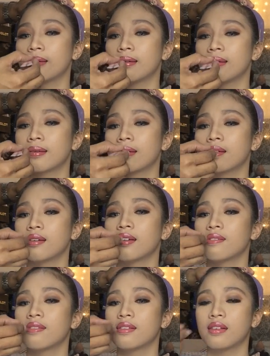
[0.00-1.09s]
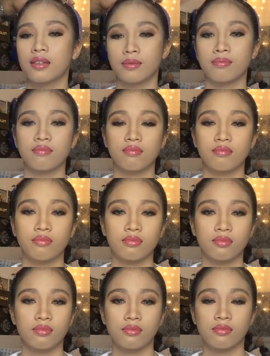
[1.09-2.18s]

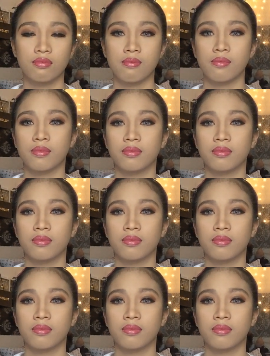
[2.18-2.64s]
[no speech]